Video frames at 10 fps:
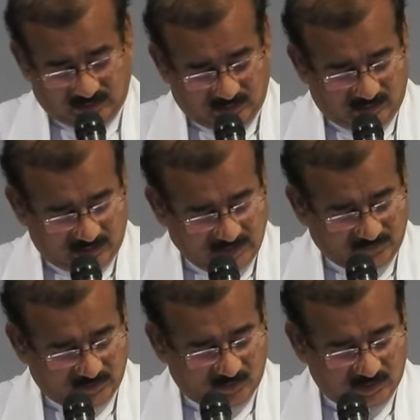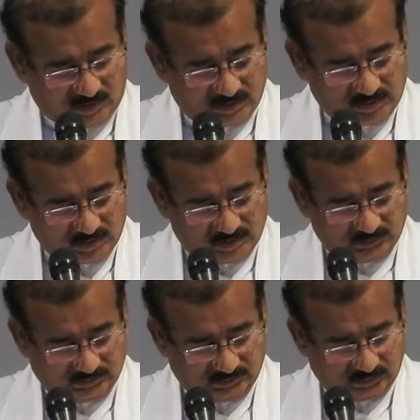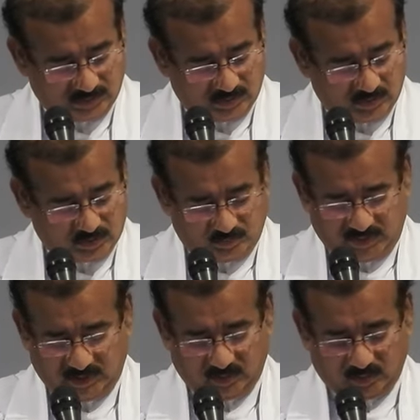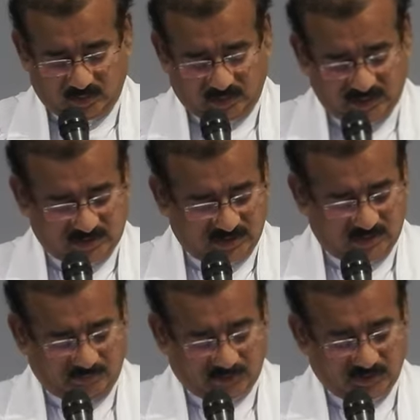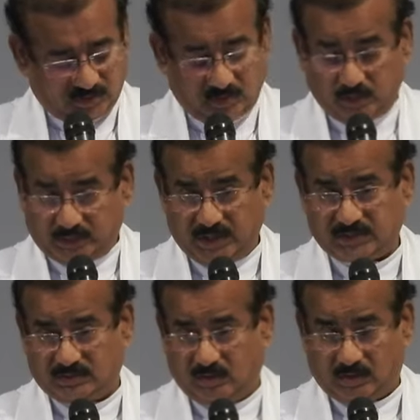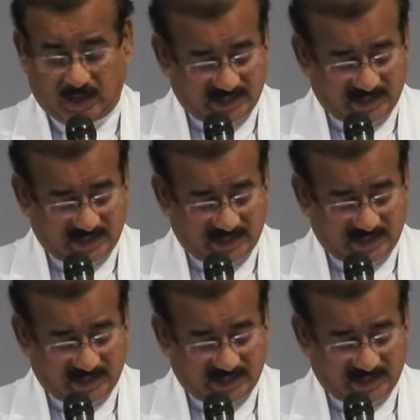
God never wanted to be localized in a particular location or